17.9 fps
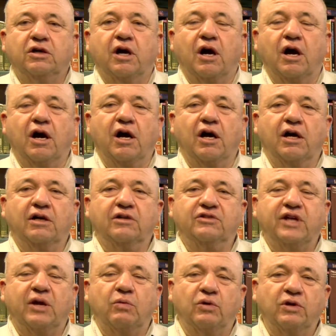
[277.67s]

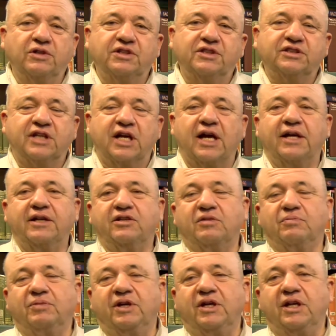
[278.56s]
They weren't designed
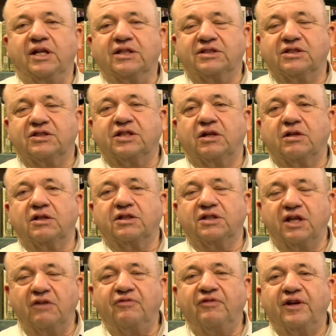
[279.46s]
to be necessarily
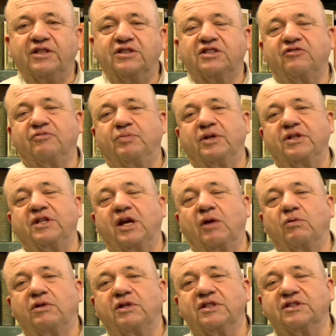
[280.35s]
defensive, but they
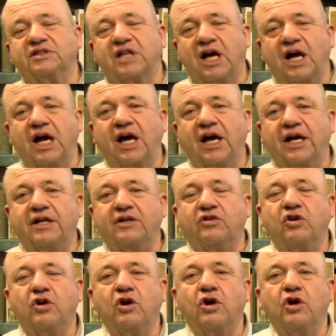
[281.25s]
were designed